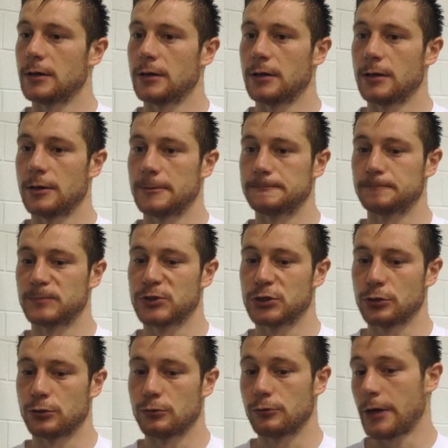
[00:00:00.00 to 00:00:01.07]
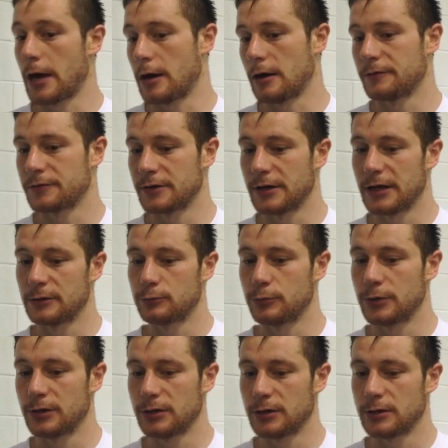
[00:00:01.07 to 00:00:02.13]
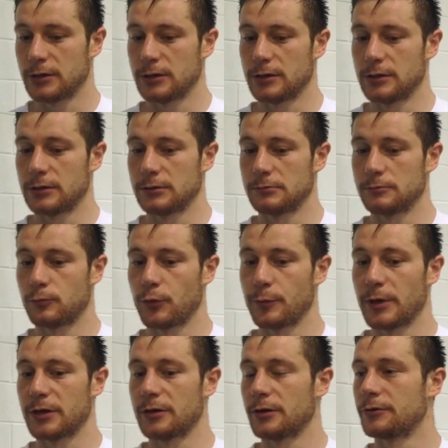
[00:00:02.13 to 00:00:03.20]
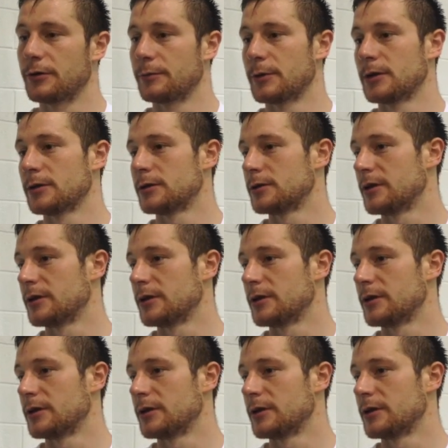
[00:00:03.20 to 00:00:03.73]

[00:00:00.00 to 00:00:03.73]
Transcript: Um, so yeah, after that we we made an agreement.